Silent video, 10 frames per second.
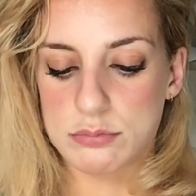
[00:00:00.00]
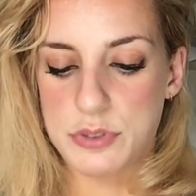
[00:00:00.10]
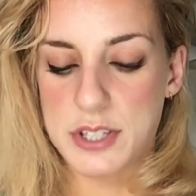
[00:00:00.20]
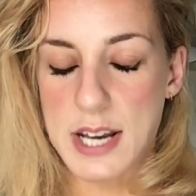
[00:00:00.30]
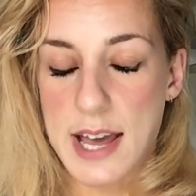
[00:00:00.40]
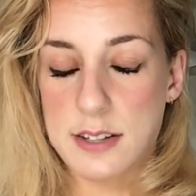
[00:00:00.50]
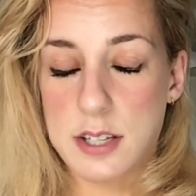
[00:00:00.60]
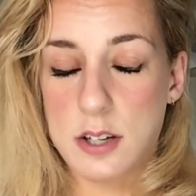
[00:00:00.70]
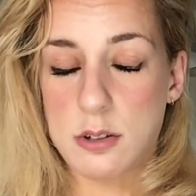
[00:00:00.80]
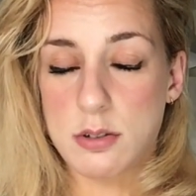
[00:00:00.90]

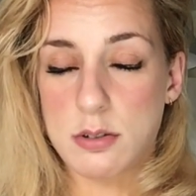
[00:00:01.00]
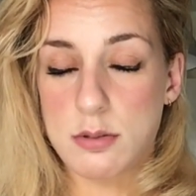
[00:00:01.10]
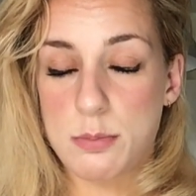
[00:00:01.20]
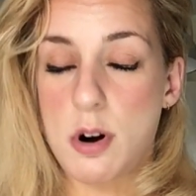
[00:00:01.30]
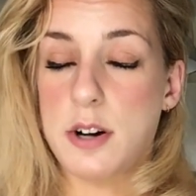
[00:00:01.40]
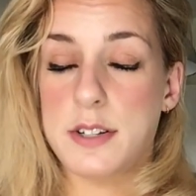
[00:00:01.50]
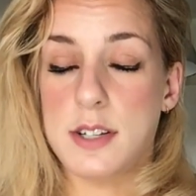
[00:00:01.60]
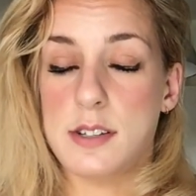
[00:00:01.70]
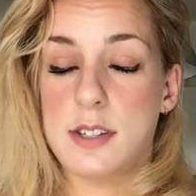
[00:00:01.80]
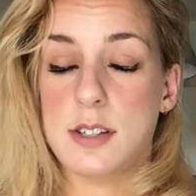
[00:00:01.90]
donatio
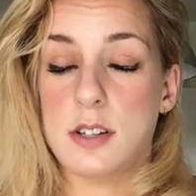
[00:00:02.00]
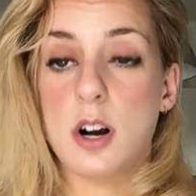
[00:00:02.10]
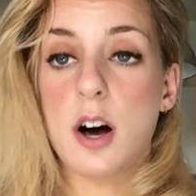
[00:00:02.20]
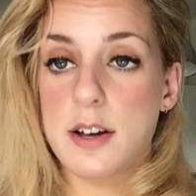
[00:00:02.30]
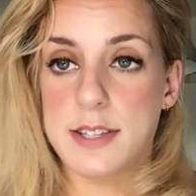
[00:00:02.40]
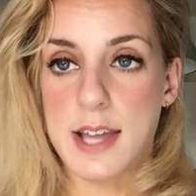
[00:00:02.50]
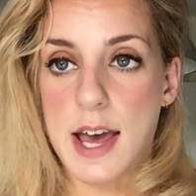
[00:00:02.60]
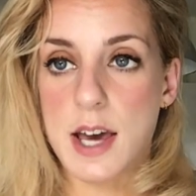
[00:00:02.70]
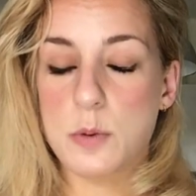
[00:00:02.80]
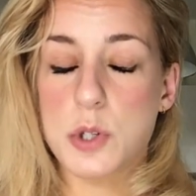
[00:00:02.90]
mortis
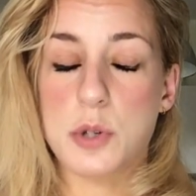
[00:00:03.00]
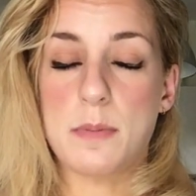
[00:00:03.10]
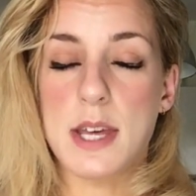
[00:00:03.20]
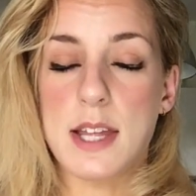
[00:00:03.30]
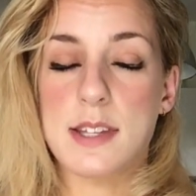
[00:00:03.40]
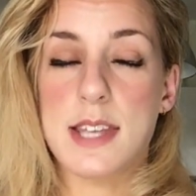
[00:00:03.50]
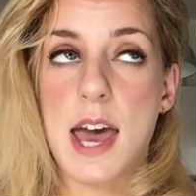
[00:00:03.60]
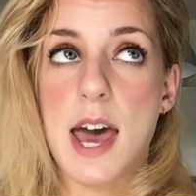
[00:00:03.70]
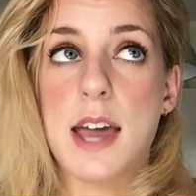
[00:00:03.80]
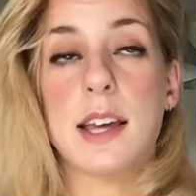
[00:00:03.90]
causa, which means
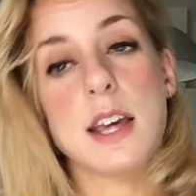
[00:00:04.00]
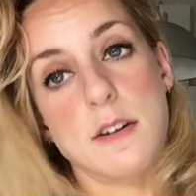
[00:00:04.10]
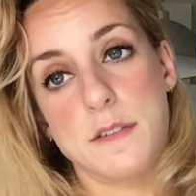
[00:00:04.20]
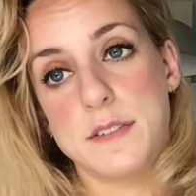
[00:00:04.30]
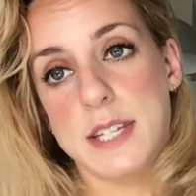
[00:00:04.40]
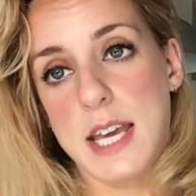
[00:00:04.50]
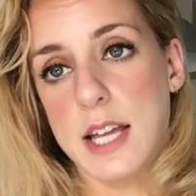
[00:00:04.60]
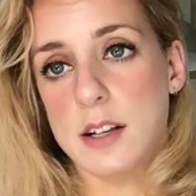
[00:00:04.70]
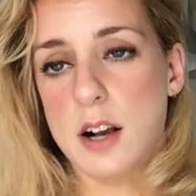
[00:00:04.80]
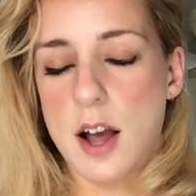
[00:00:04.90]
a gift
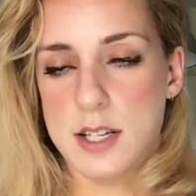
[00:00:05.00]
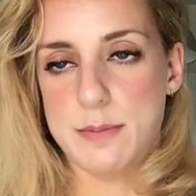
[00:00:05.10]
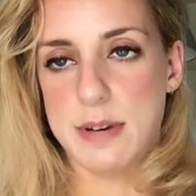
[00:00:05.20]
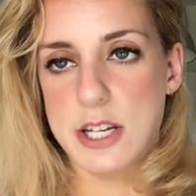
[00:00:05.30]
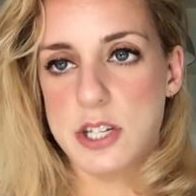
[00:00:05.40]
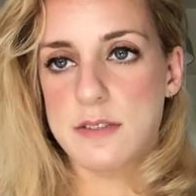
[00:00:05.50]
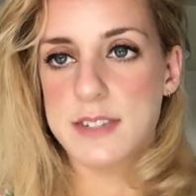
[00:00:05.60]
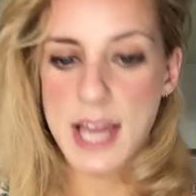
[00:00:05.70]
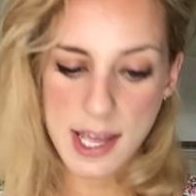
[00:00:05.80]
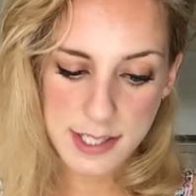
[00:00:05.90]
in contemplation of
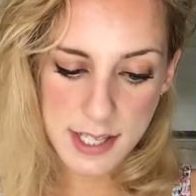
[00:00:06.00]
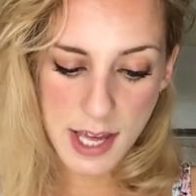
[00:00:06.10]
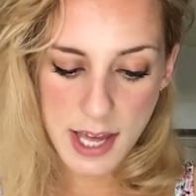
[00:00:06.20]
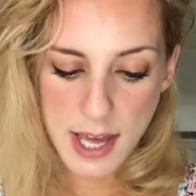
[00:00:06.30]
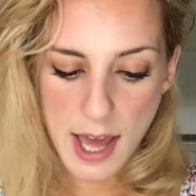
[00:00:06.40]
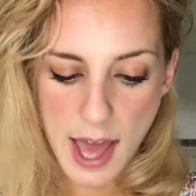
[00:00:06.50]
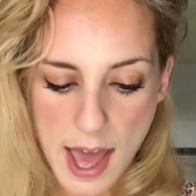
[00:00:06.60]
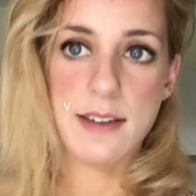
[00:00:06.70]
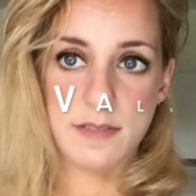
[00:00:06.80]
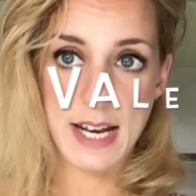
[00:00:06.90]
death.
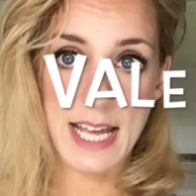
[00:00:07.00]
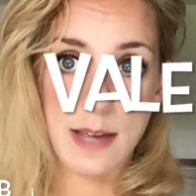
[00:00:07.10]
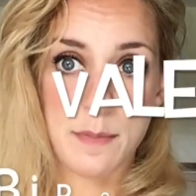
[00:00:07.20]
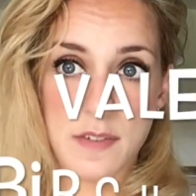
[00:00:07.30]
And Valet